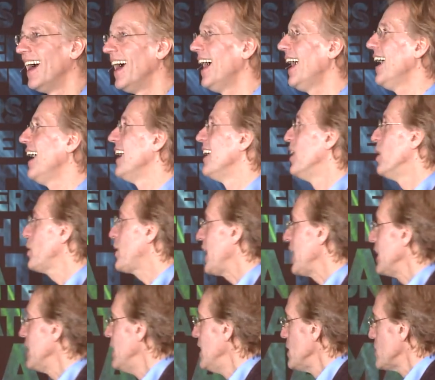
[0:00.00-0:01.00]
Ah,
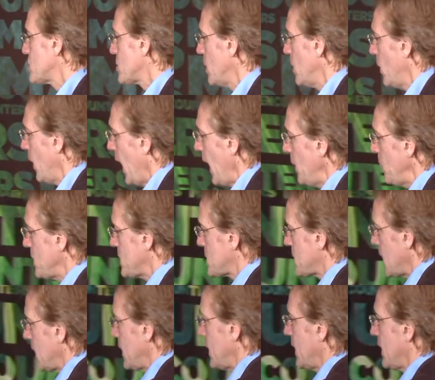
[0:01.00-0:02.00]
okay. So I would
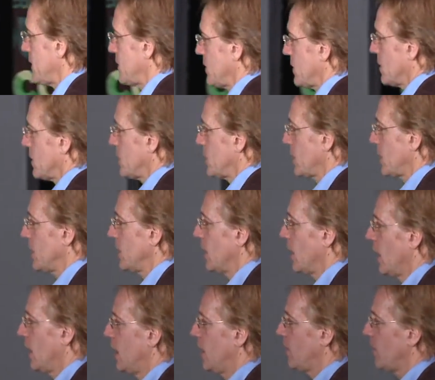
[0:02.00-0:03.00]
say that you know the
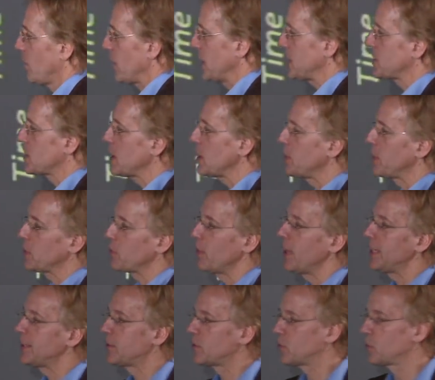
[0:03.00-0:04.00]
um, it's a little bit
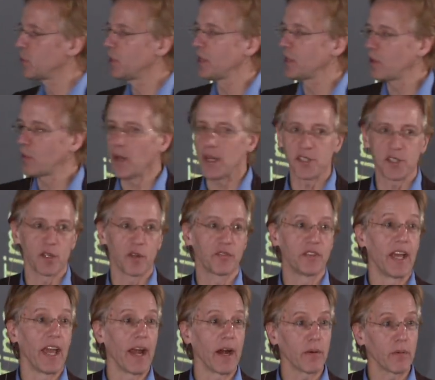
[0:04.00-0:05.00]
related to the question of
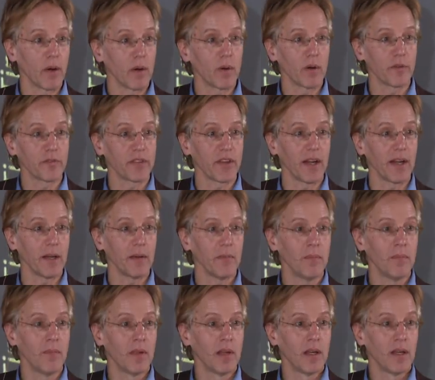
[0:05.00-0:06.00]
the arrow of
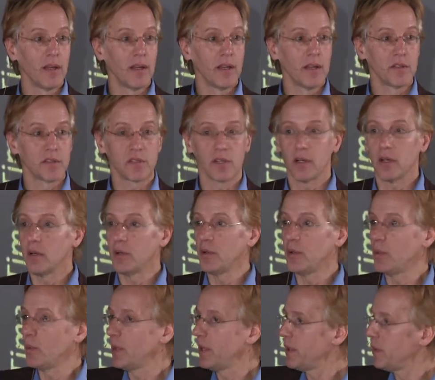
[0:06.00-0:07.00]
time. So
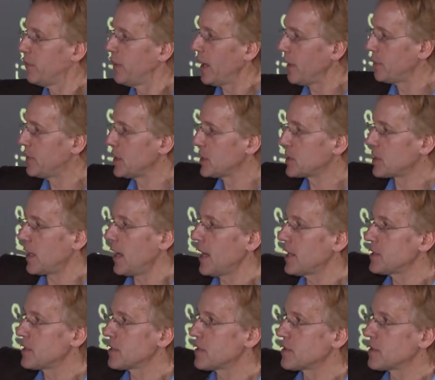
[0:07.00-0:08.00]
you, we, we have these
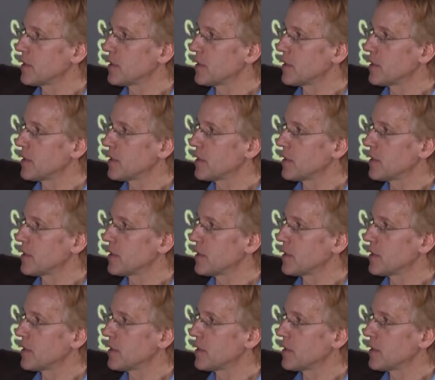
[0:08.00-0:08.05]
slices.